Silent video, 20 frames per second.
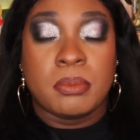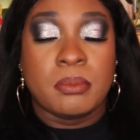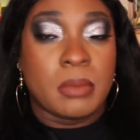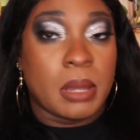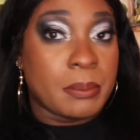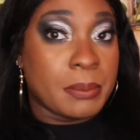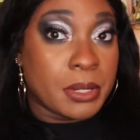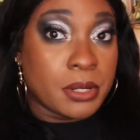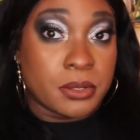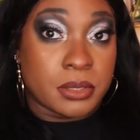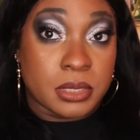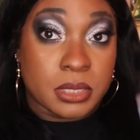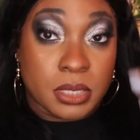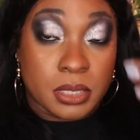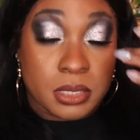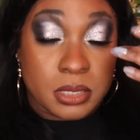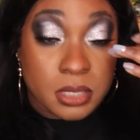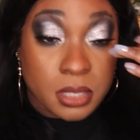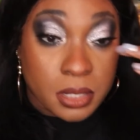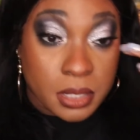My mirror is
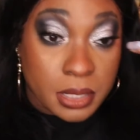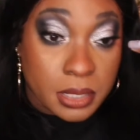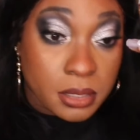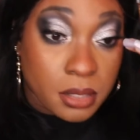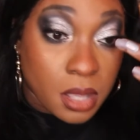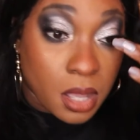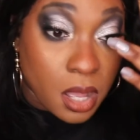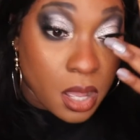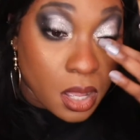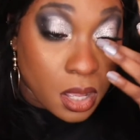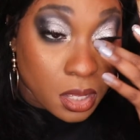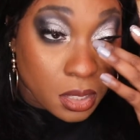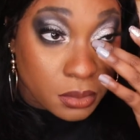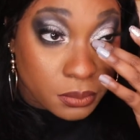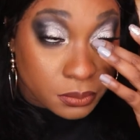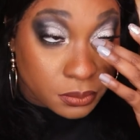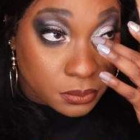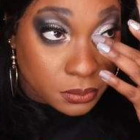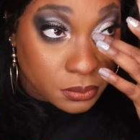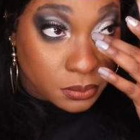there, sorry.
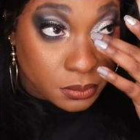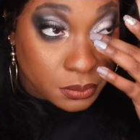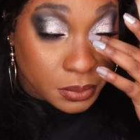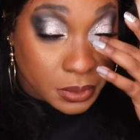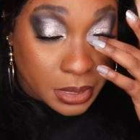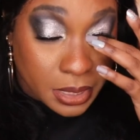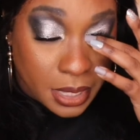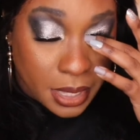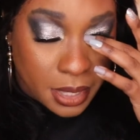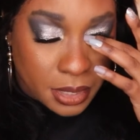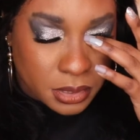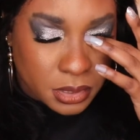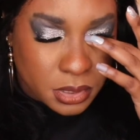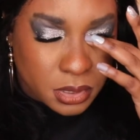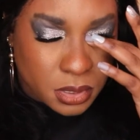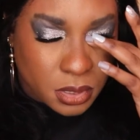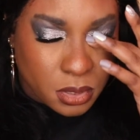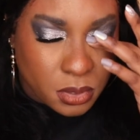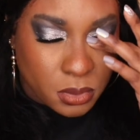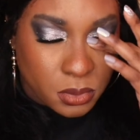Um, but yeah,
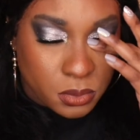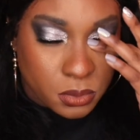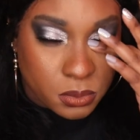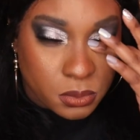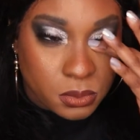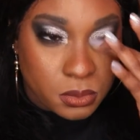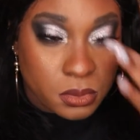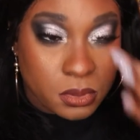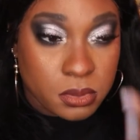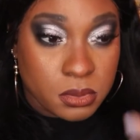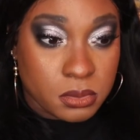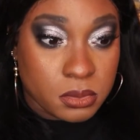so,